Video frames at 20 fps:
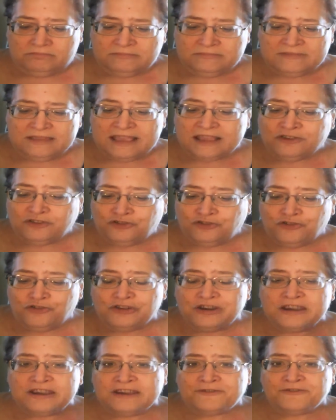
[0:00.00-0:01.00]
texture
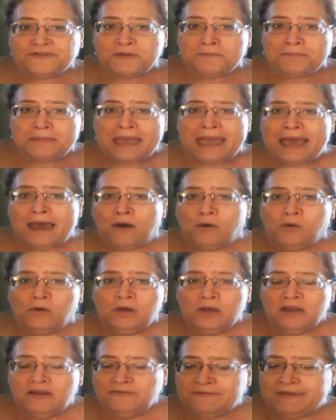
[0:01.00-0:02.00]
and a different pow
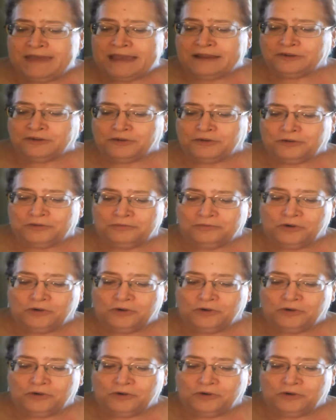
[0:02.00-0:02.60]
factor,